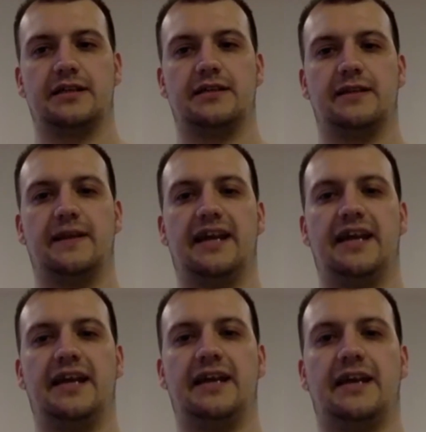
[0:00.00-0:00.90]

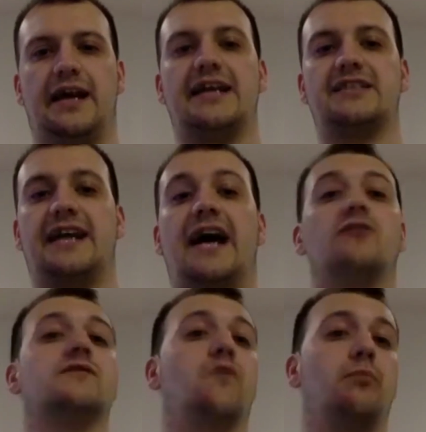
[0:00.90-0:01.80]
They, as an
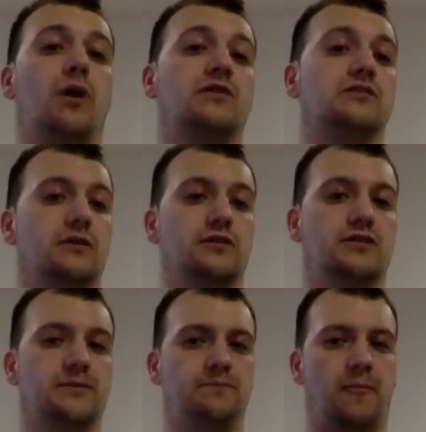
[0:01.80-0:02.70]
out-of-the-box
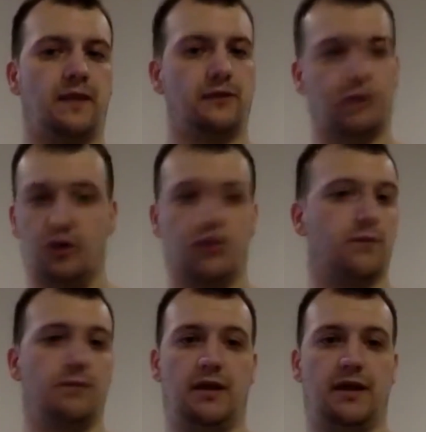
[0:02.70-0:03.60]
solution, do not
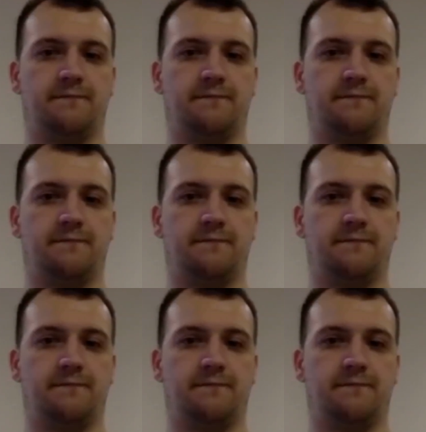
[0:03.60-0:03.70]
comply.